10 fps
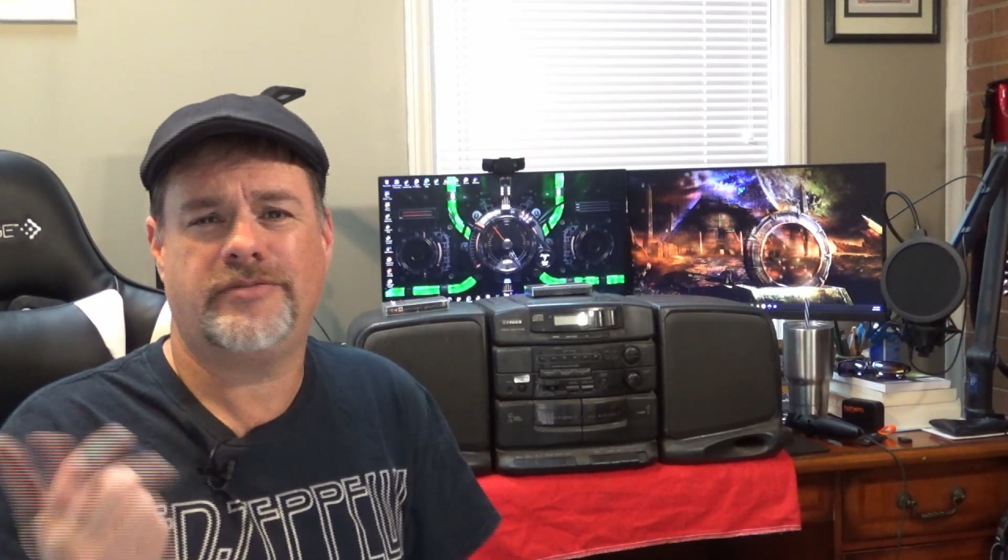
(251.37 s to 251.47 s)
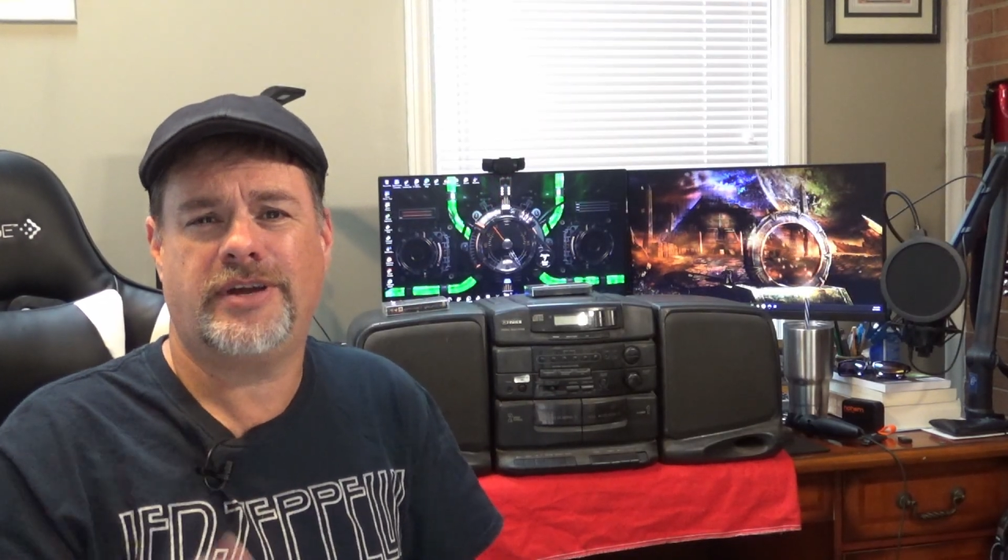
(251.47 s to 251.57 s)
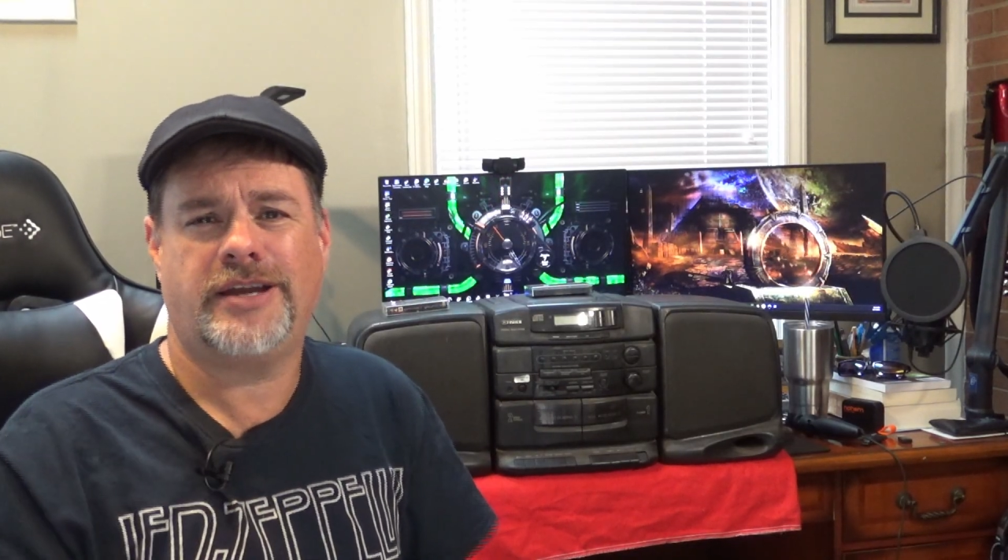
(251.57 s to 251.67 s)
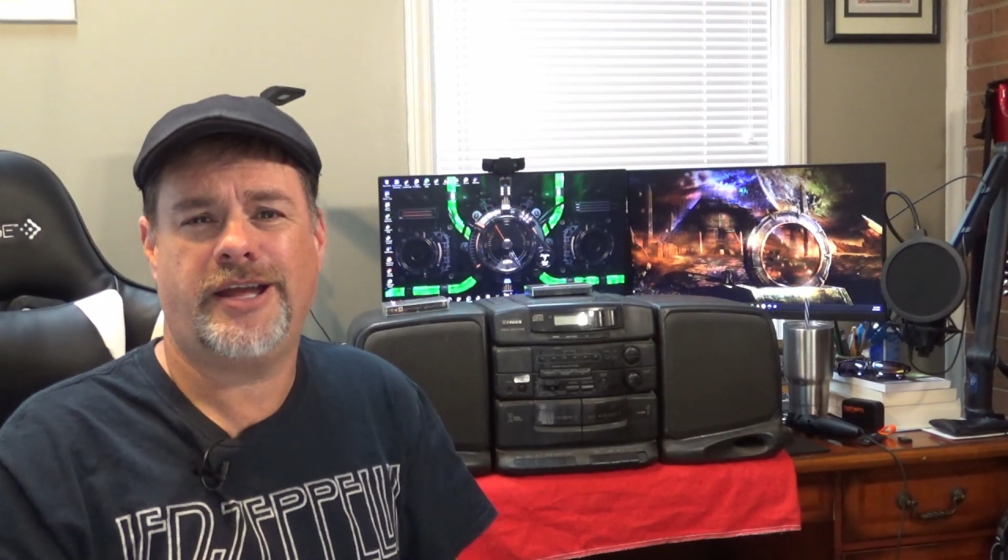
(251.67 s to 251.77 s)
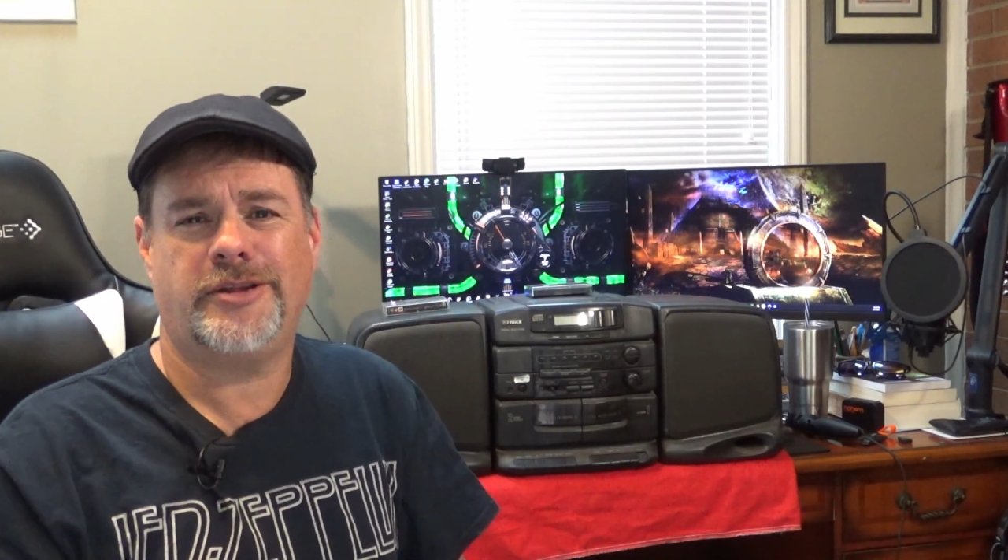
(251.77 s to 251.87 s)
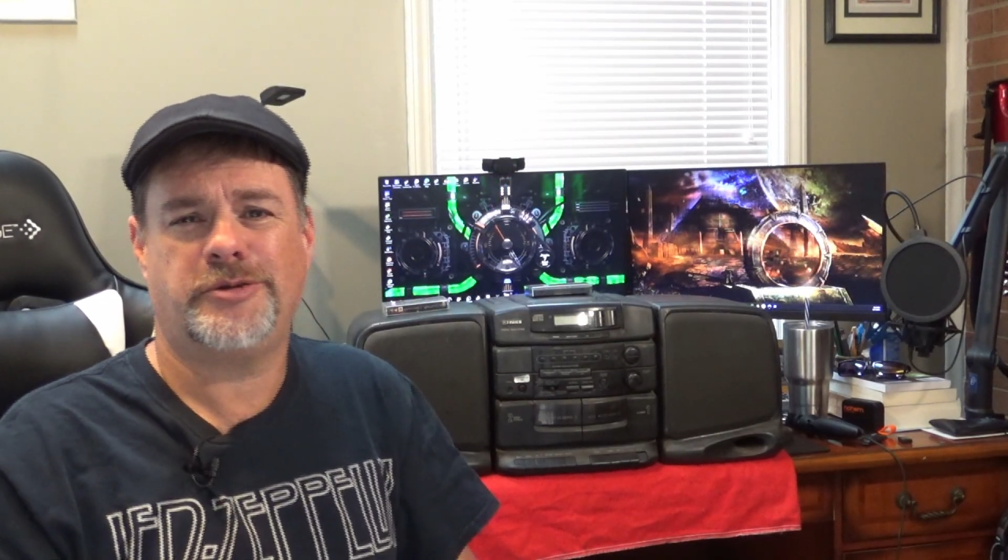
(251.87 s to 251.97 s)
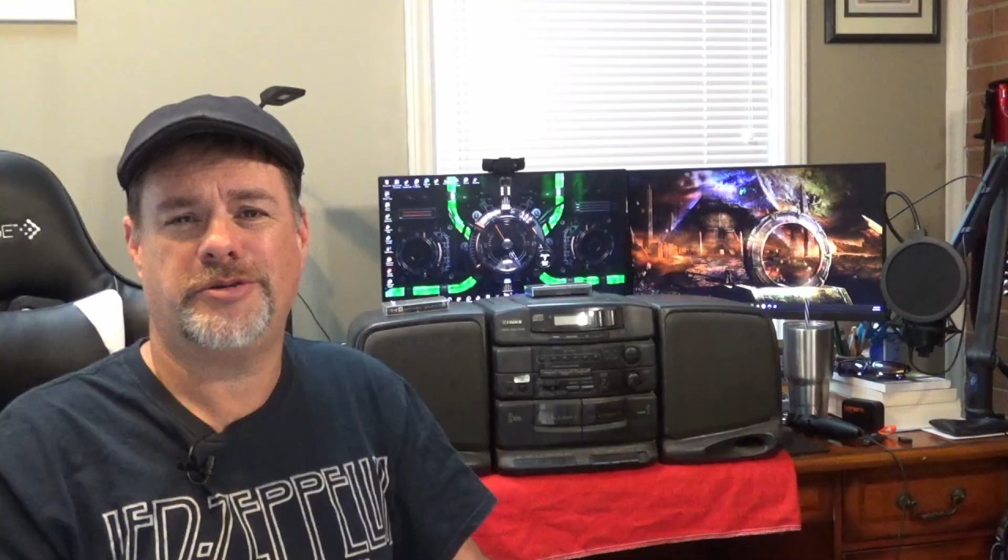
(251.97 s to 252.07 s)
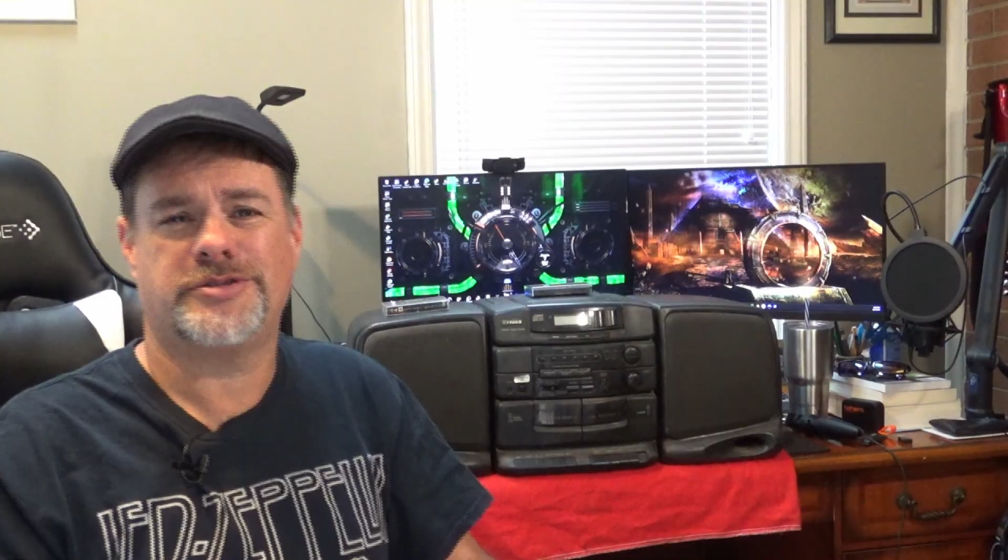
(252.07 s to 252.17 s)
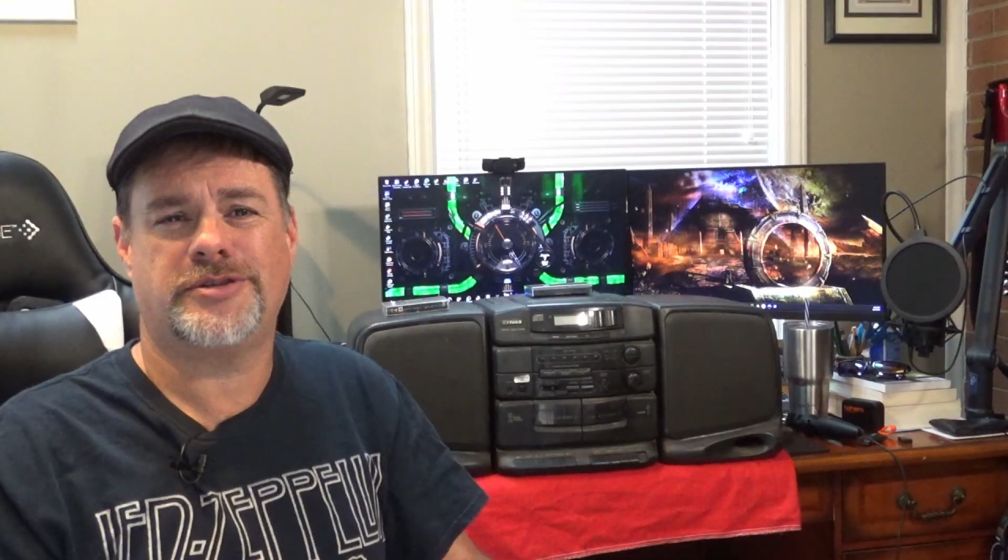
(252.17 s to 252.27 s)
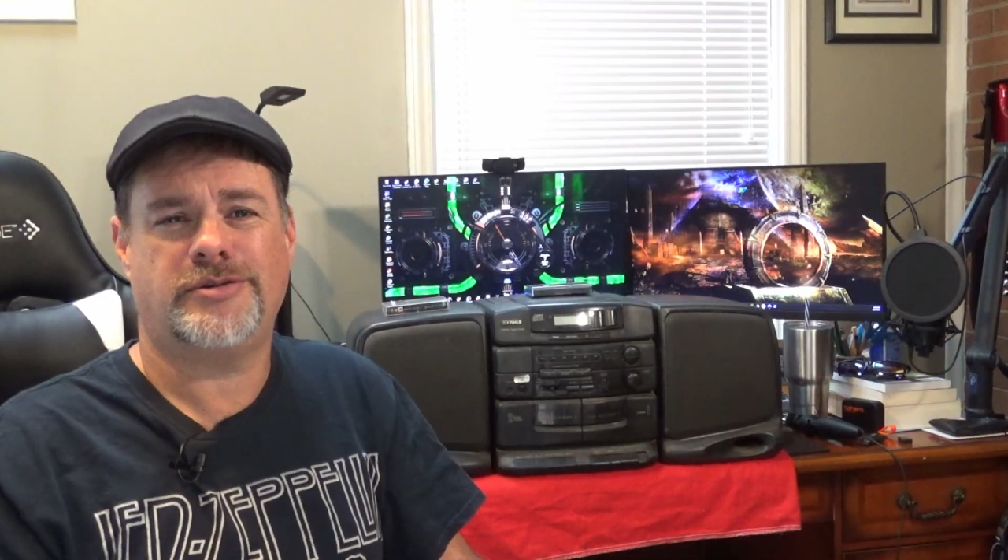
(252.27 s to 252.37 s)
Van Halen
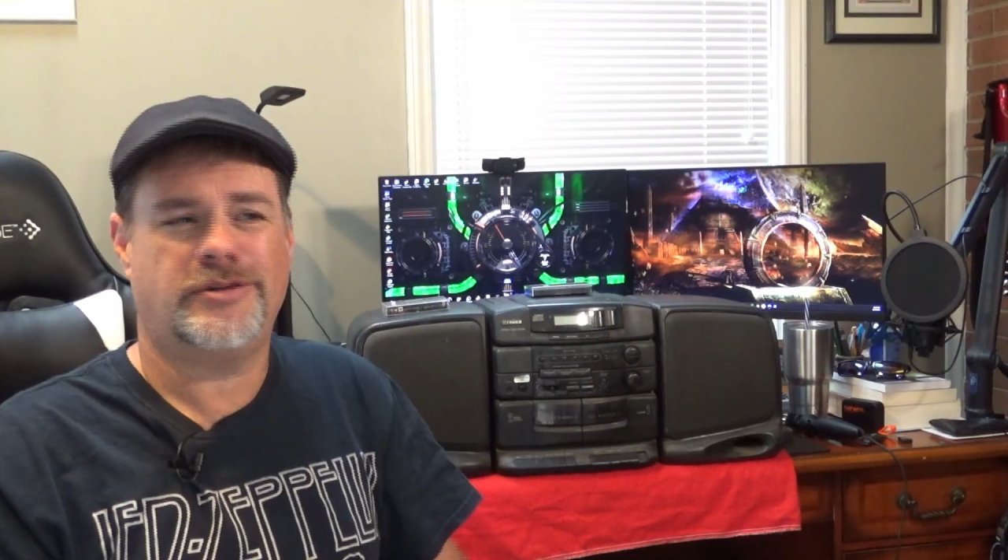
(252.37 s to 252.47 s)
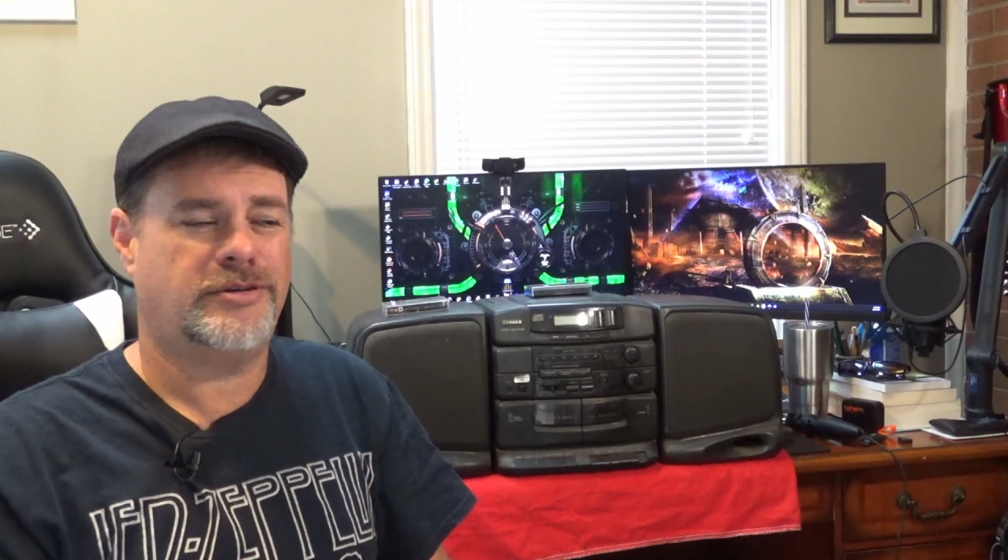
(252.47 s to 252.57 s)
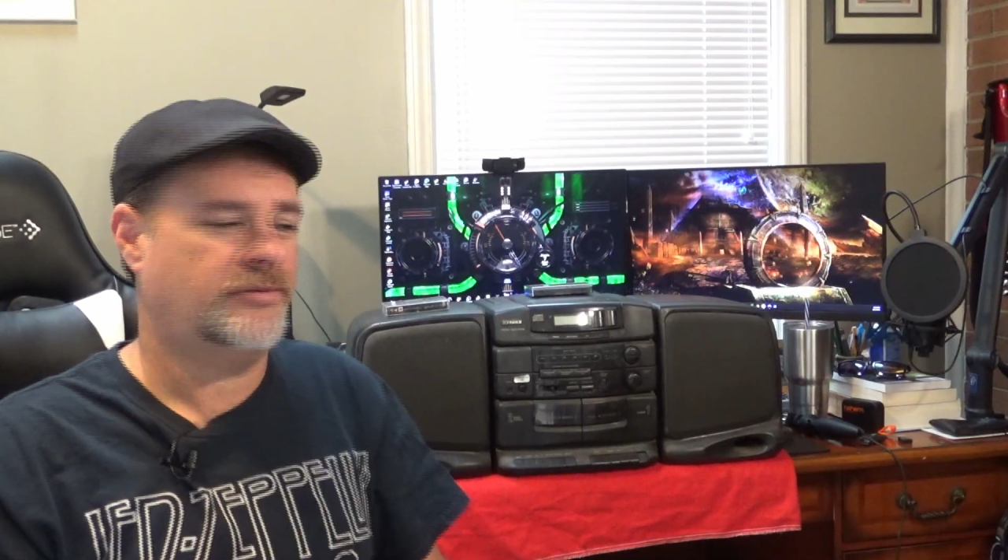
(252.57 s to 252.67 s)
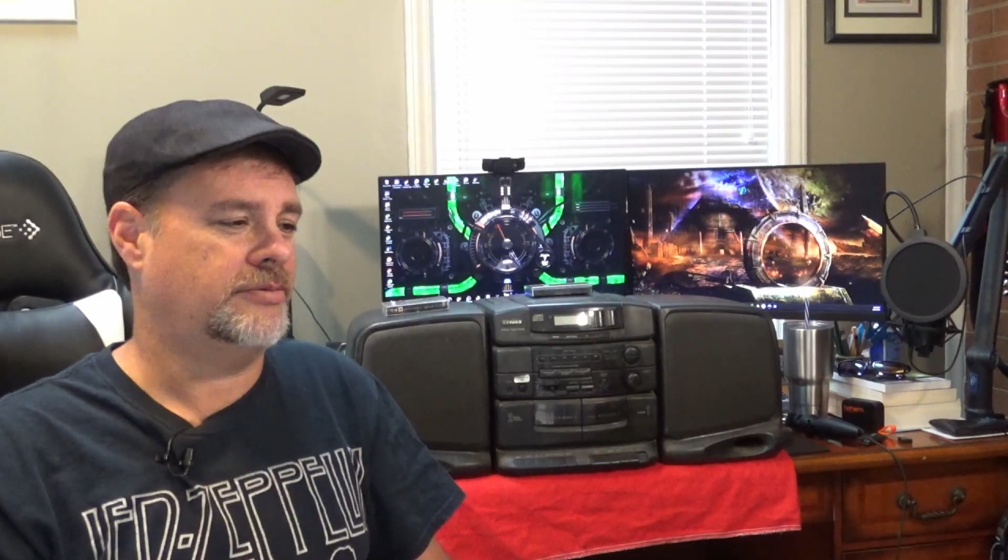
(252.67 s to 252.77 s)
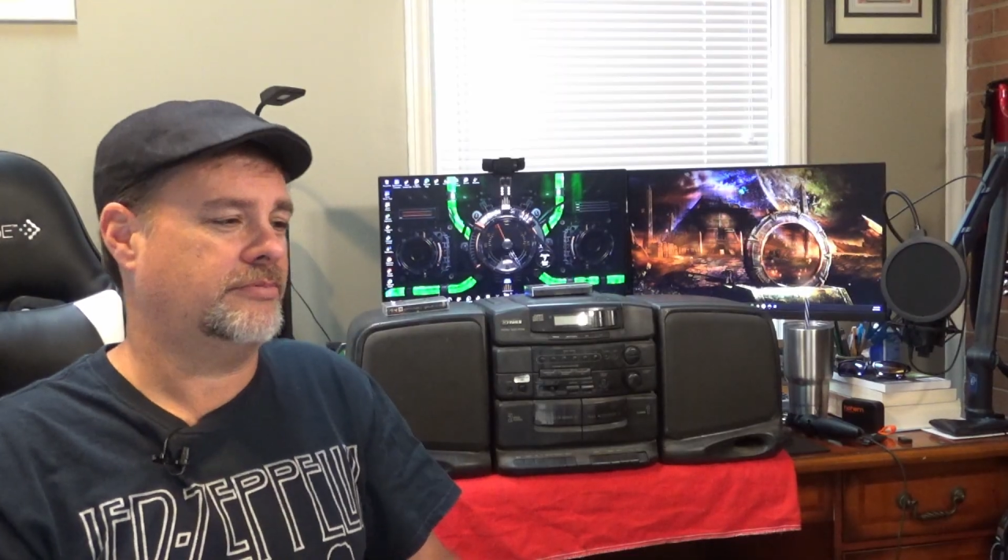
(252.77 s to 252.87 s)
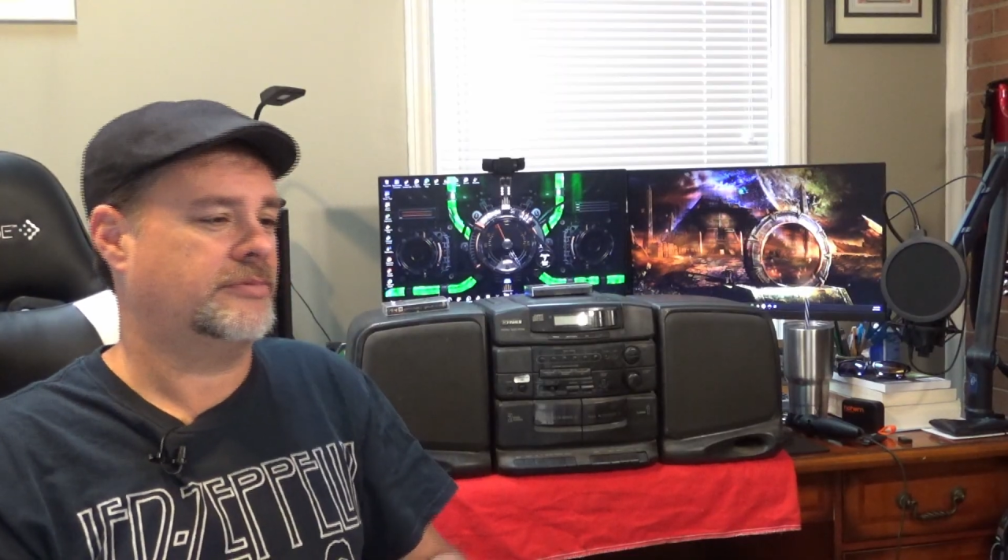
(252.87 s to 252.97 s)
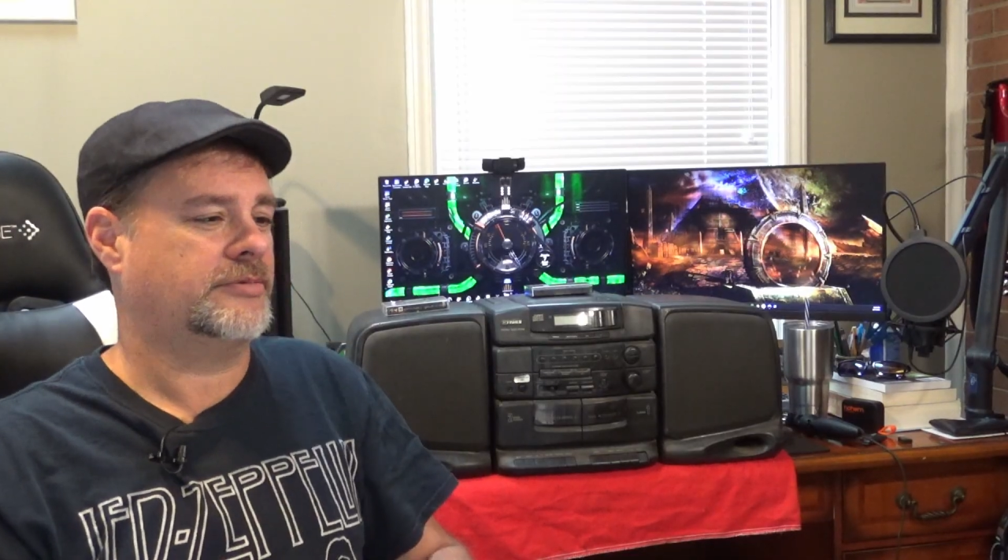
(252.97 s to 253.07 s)
doing a solo and